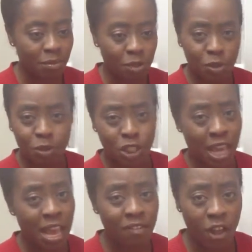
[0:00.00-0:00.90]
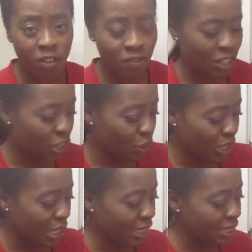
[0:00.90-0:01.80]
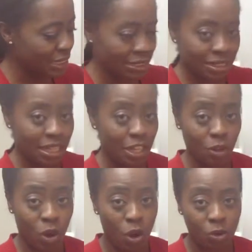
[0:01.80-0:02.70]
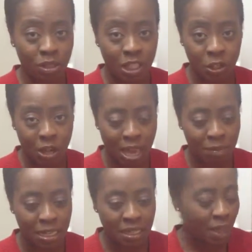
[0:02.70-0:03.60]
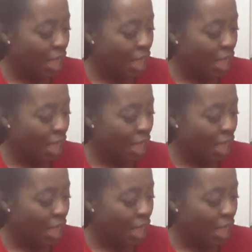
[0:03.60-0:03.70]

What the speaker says: you should have all of the ingredients in your own liquor cabinet.